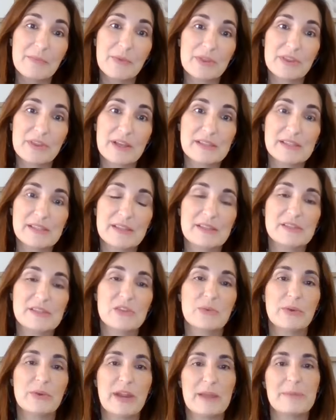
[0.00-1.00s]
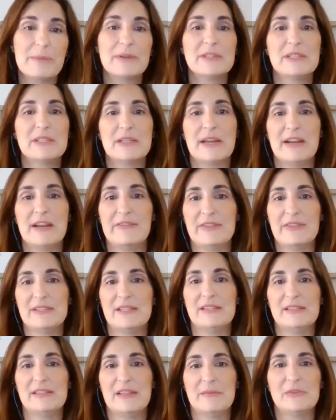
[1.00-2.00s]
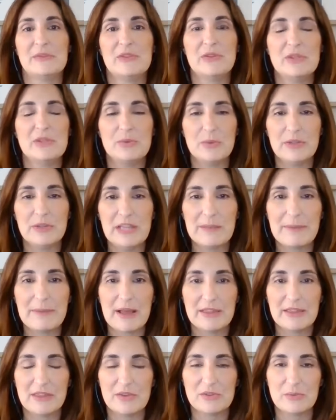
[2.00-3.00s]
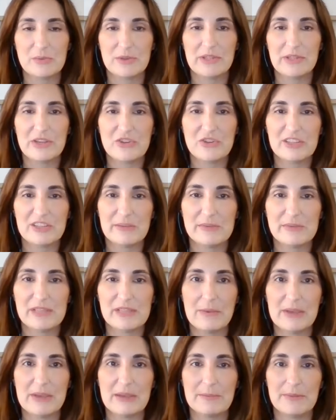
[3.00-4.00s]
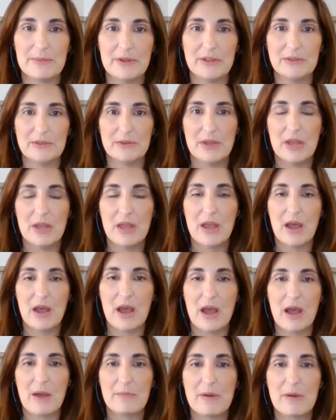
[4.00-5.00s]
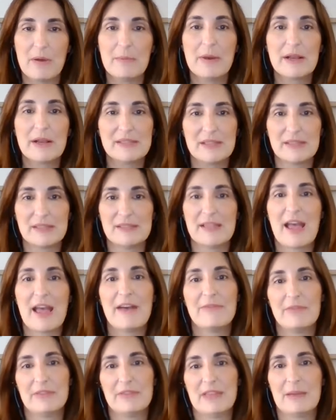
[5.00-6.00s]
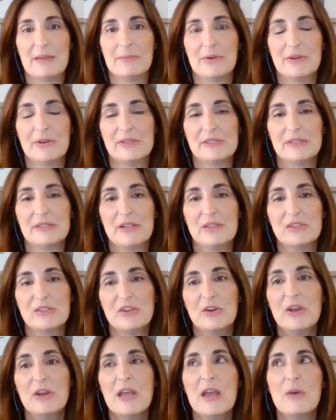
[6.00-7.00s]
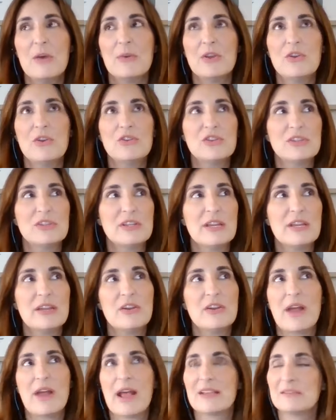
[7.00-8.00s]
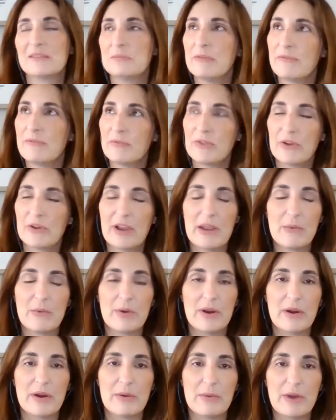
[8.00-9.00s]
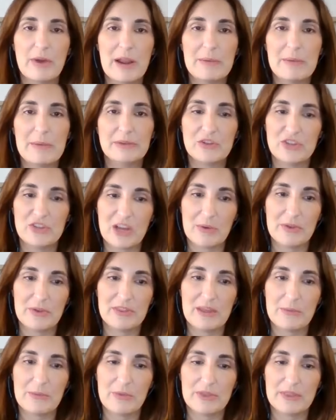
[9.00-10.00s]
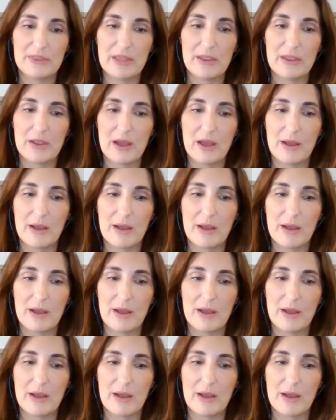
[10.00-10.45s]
with us, and so we're able to kind of assist them. So it's really about those relationships that we can build amongst the staff with that person. And so usually, you know, asking us whether we're able to share with them what